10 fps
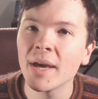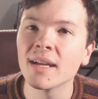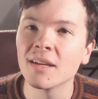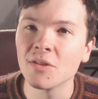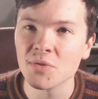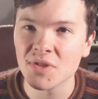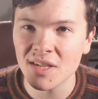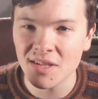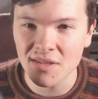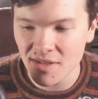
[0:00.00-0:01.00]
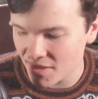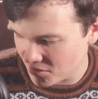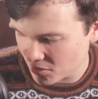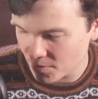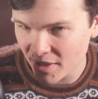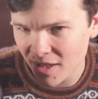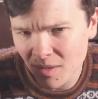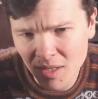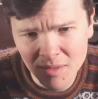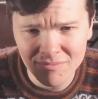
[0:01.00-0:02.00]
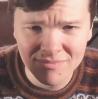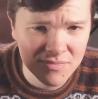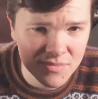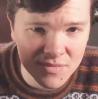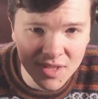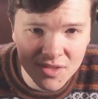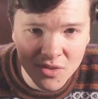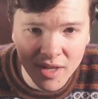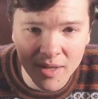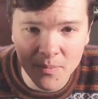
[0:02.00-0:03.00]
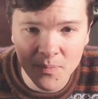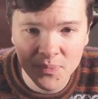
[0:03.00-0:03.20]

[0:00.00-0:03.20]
panning those keys as you're playing? Let's try it.